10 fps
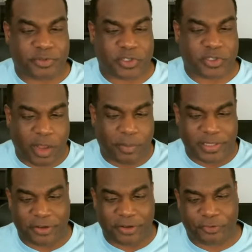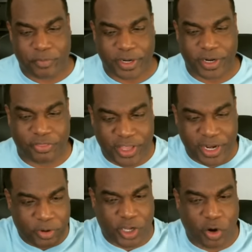So talk about that for a minute, and then
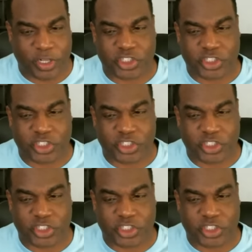I'm going to go in